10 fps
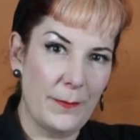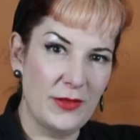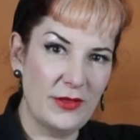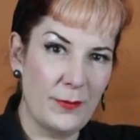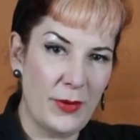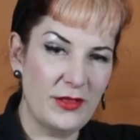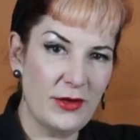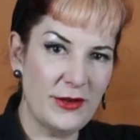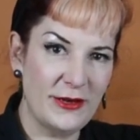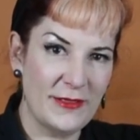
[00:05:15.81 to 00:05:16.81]
And by
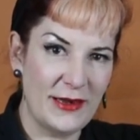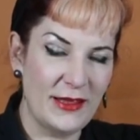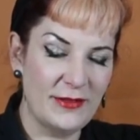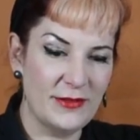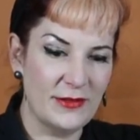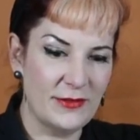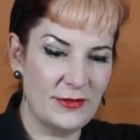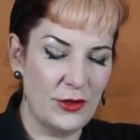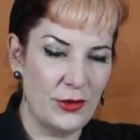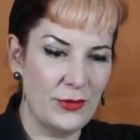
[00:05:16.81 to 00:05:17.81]
tightening the laces,
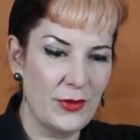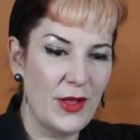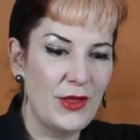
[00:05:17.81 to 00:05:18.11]
you